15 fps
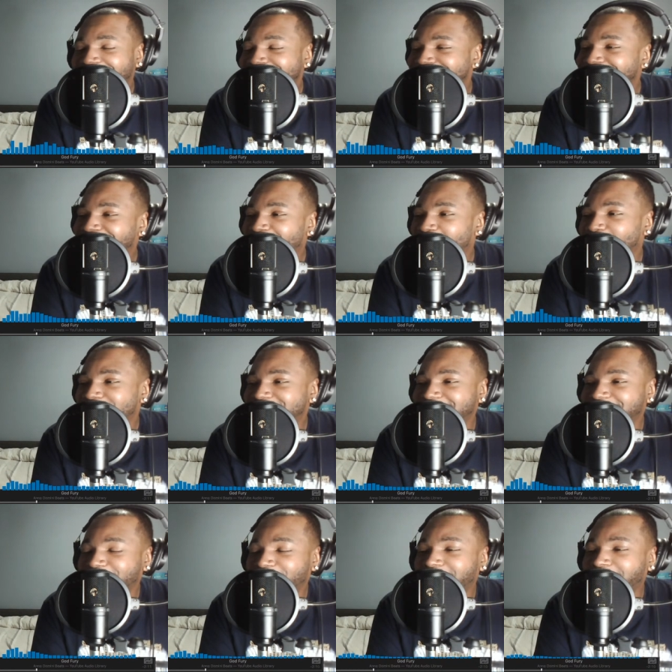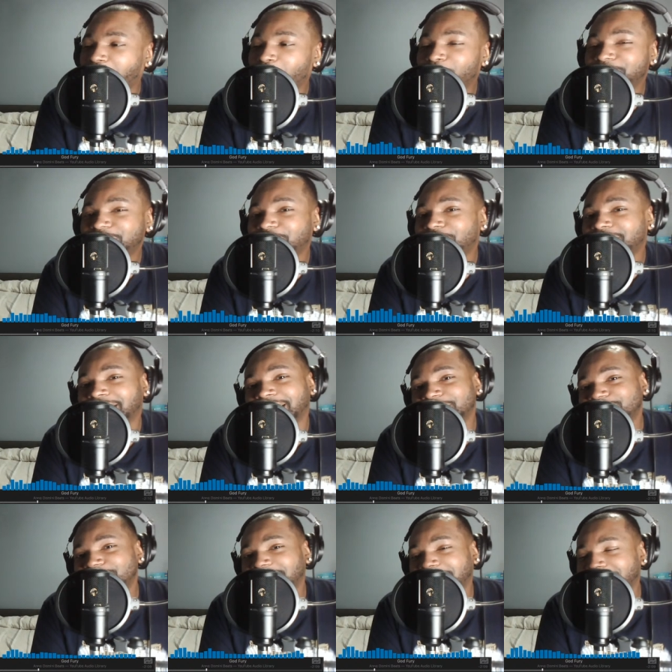that question, if I want y'all to
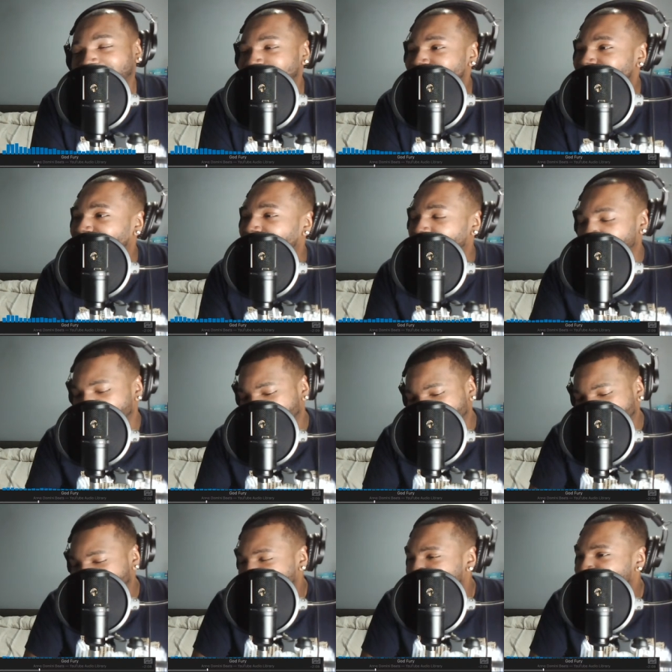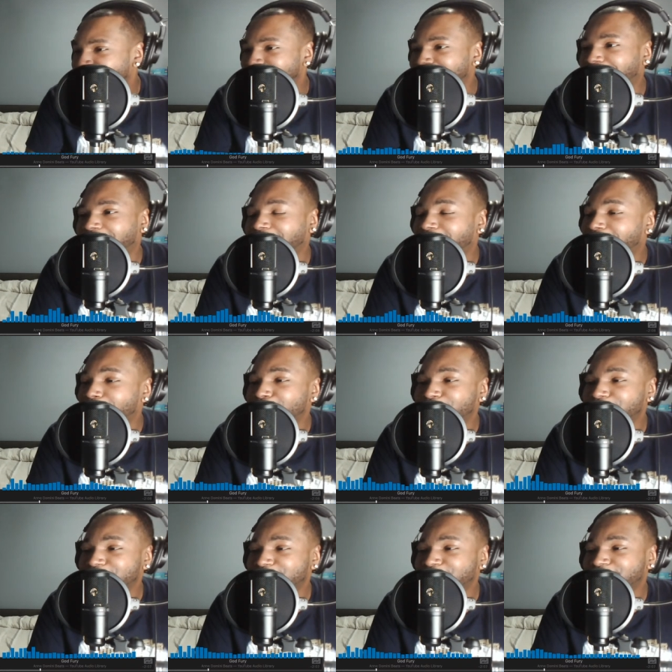answer that in the chat. Y'all, I'm
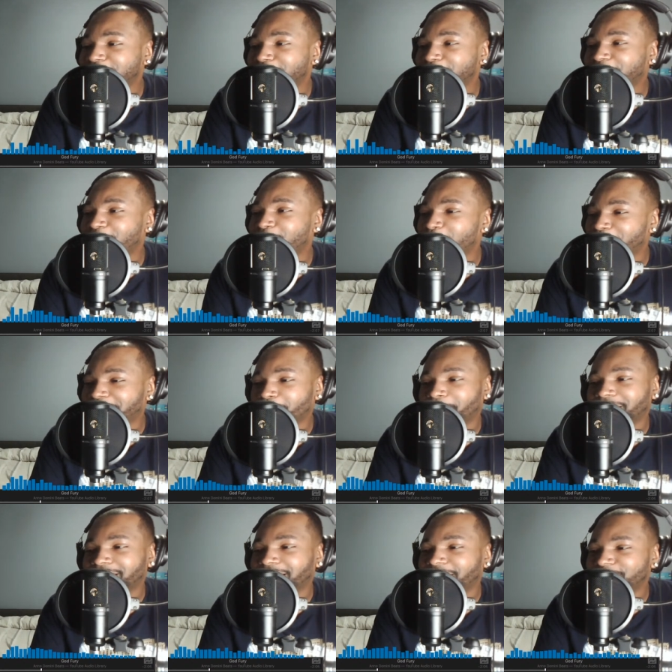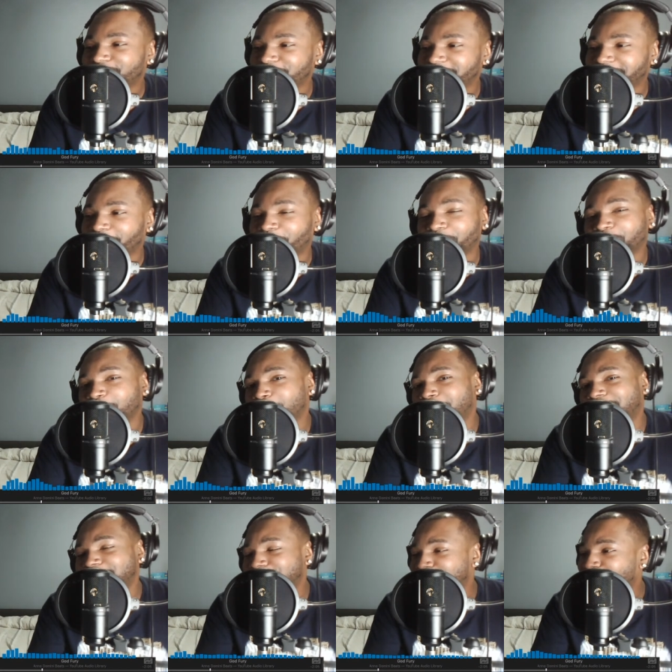pretty sure some of y'all who've been in my live streams have heard
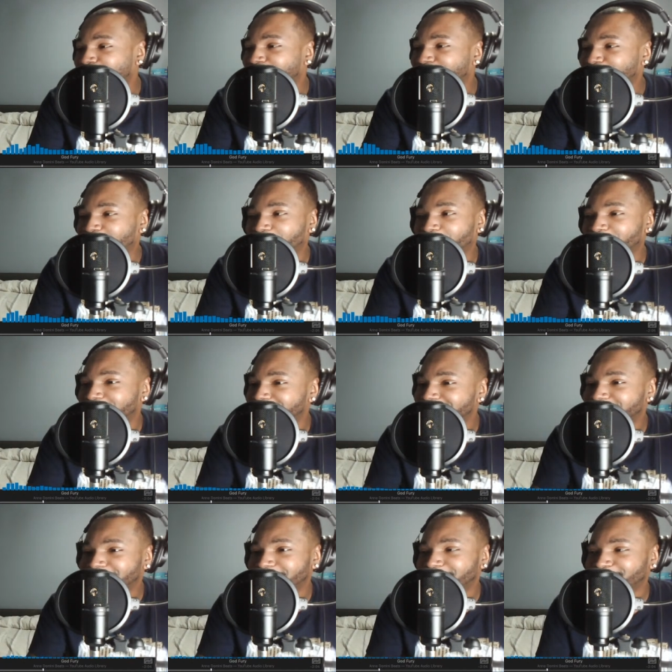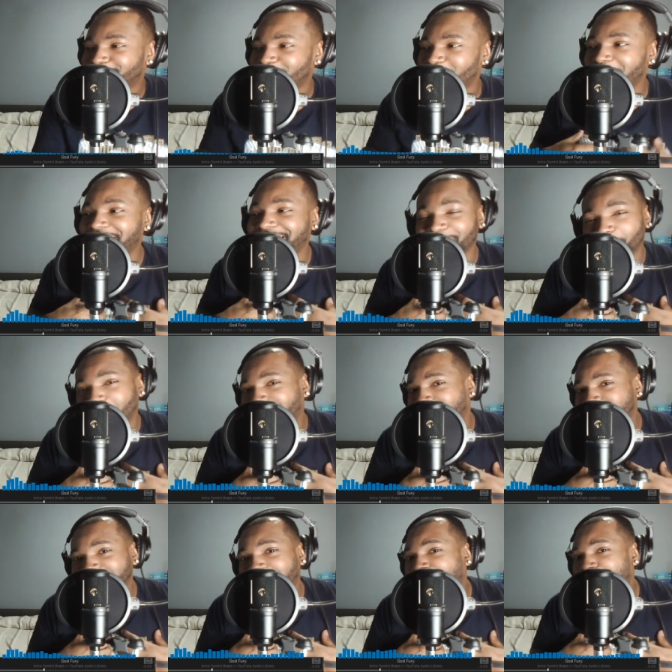my story on me and my
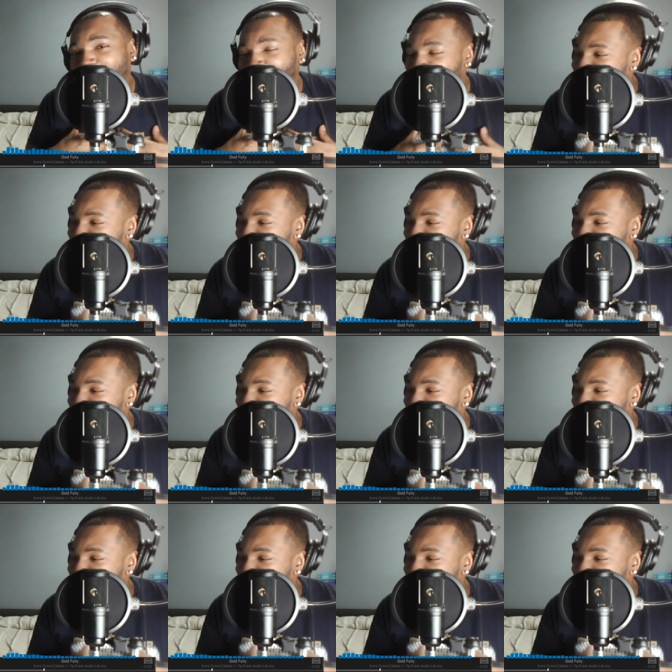daiquiri